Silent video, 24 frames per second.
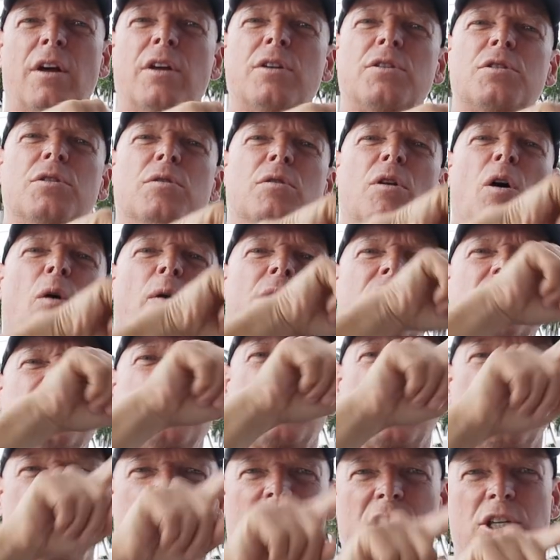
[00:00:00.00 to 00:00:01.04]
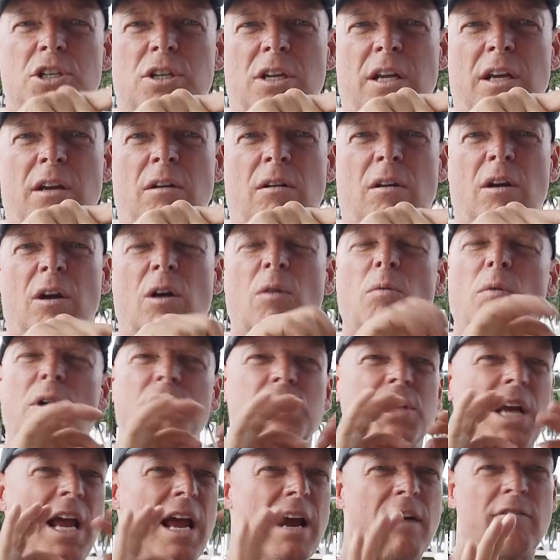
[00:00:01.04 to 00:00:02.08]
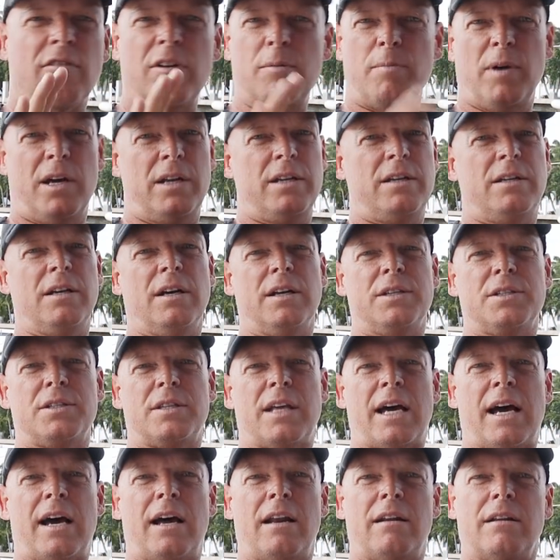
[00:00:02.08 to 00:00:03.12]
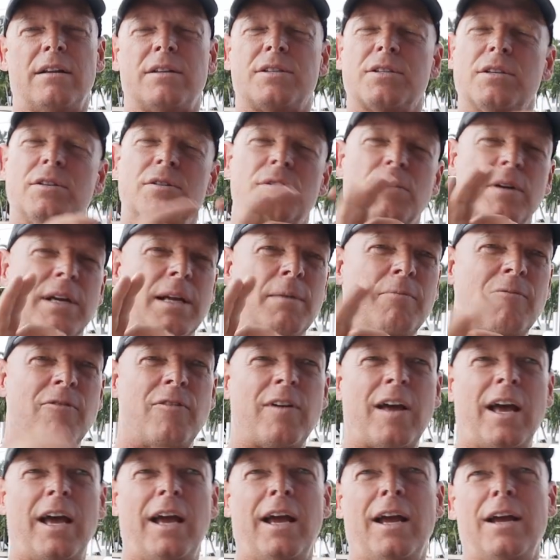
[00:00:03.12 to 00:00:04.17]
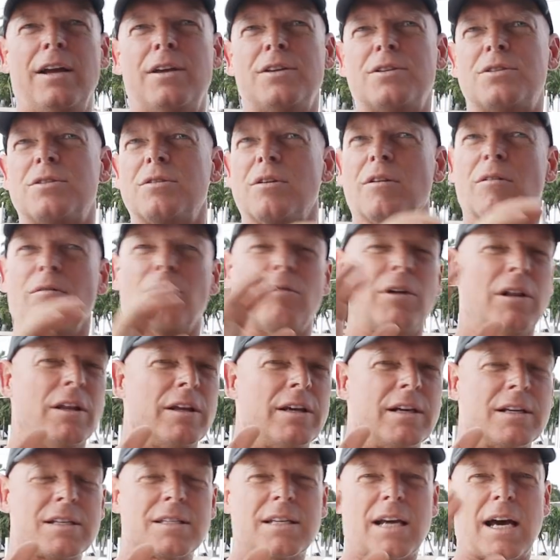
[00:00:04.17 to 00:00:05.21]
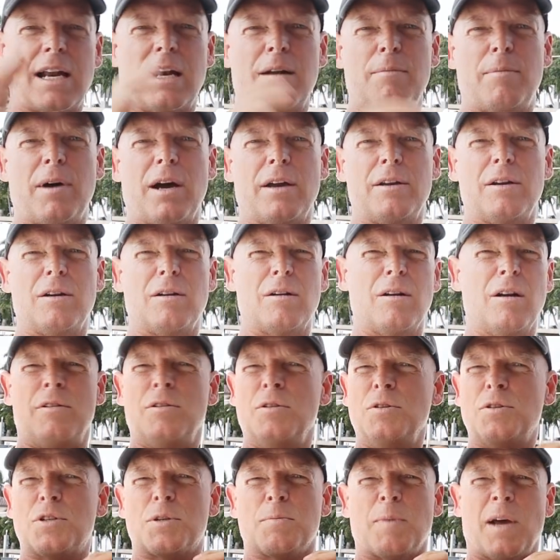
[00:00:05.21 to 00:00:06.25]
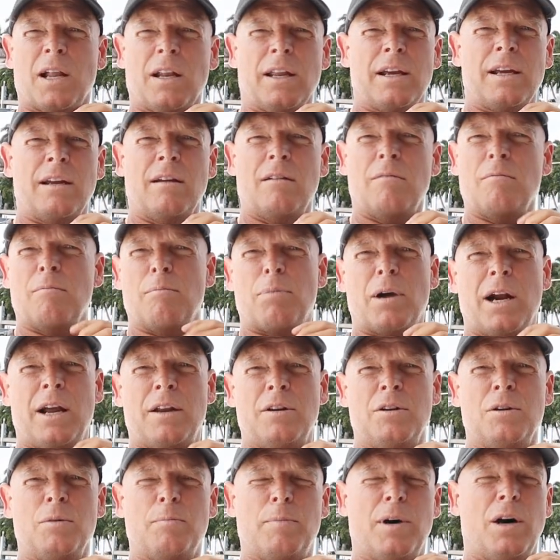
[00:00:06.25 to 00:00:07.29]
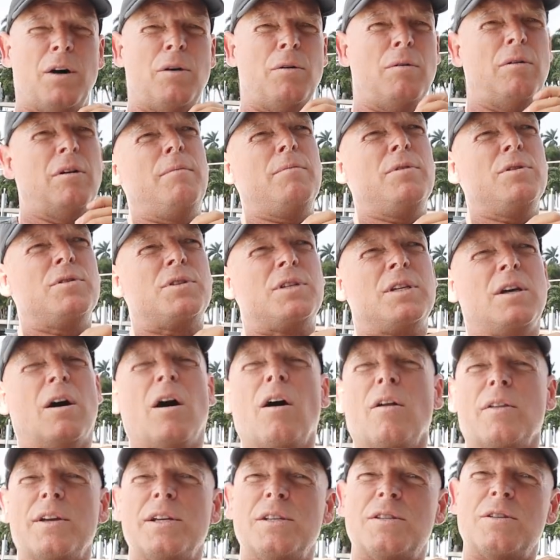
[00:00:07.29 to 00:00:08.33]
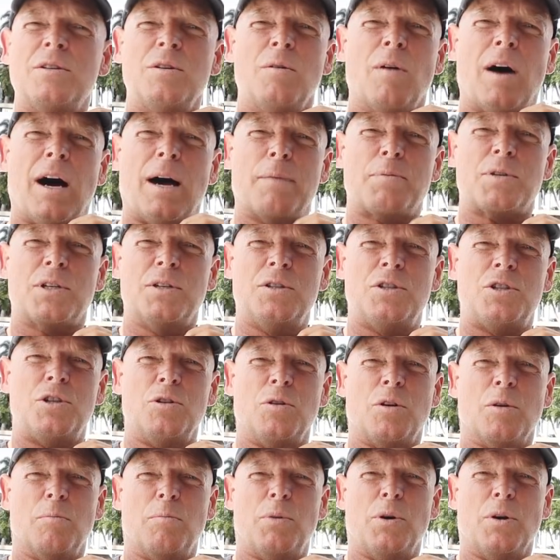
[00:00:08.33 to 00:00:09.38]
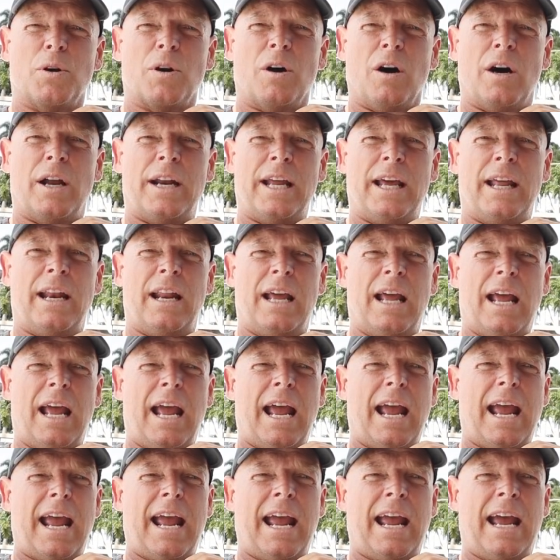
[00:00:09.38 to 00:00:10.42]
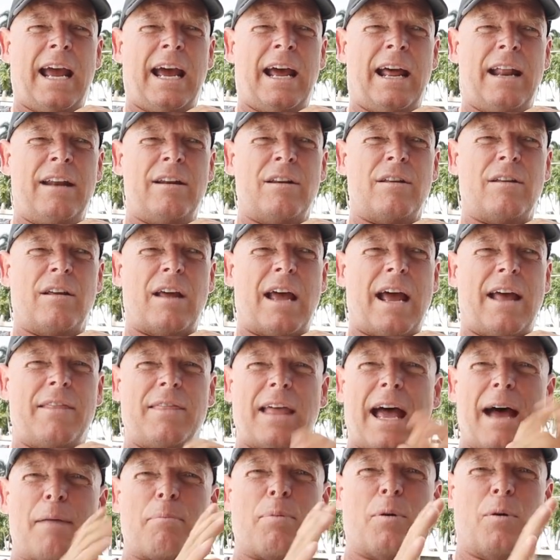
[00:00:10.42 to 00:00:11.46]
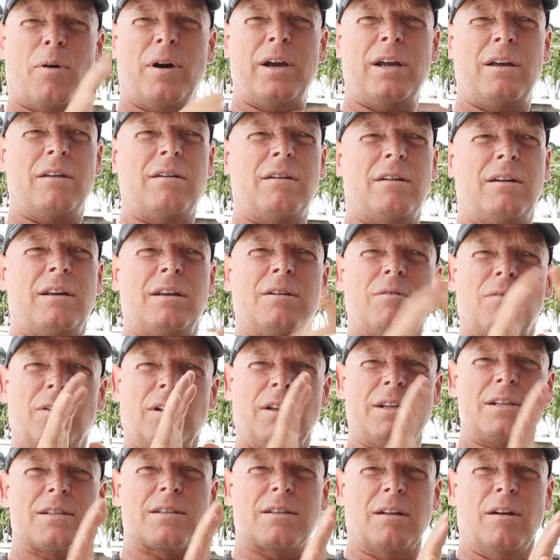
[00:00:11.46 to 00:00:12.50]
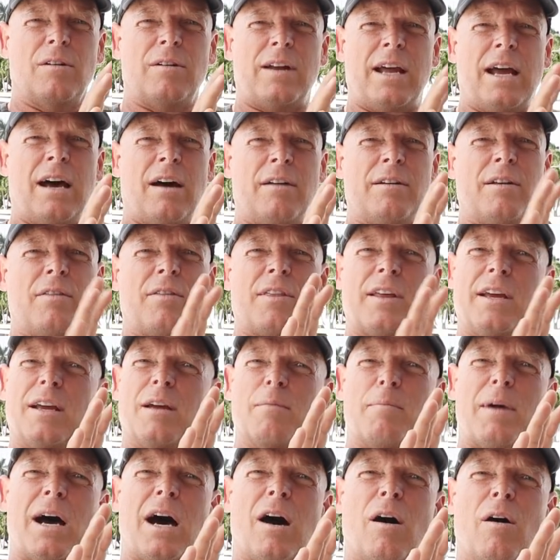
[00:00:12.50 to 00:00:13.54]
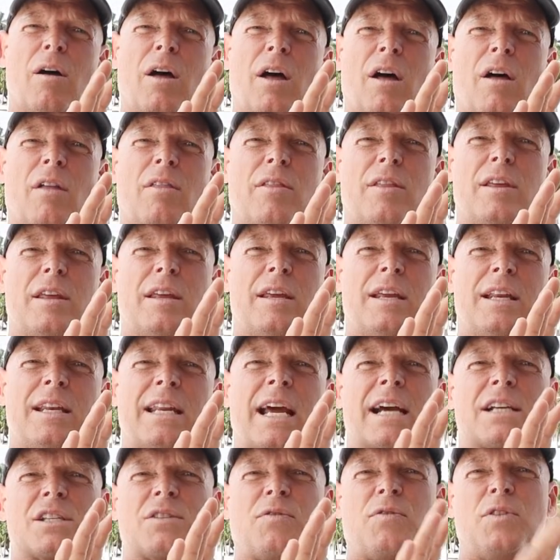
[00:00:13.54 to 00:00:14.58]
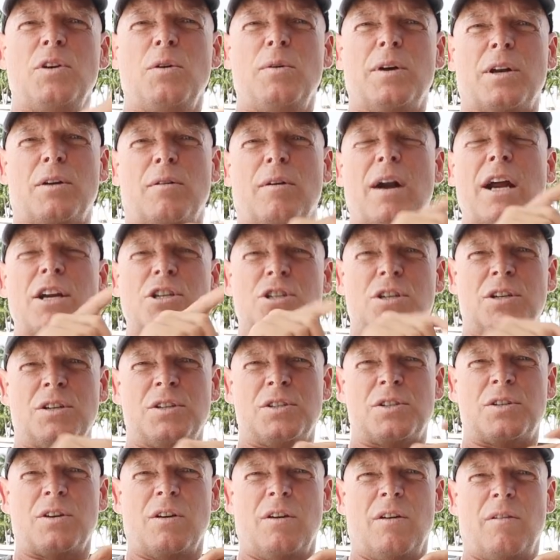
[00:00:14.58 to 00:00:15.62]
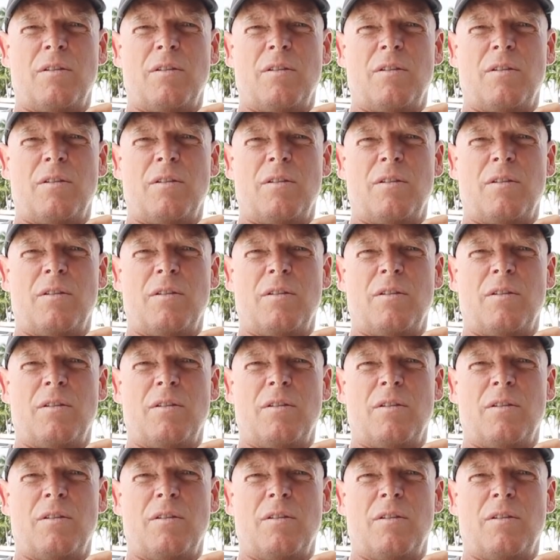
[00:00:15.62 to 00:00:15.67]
to going to commissioning, which everybody does that. It's a dream phase. You're really excited about your new smelling, brand new boat. You see all these new options you can put on it. And at that point, you need to really slow down and think about the next few iterations.